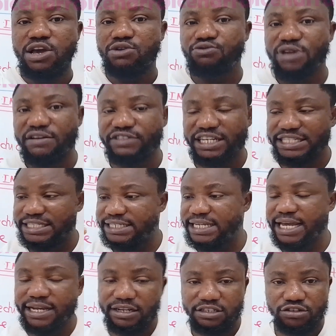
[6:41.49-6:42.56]
You have the
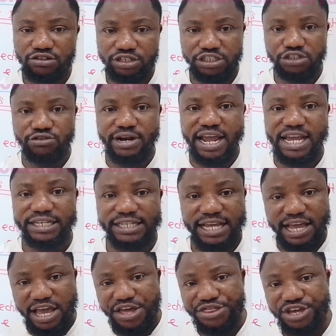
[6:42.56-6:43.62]
secondary stress,
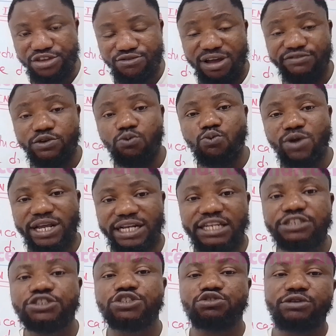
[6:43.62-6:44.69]
and then you have the weakly
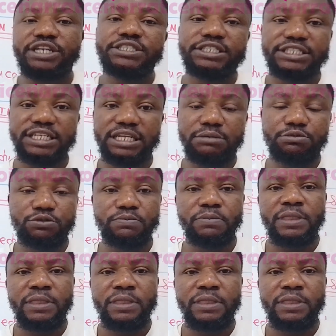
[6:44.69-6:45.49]
stressed syllable.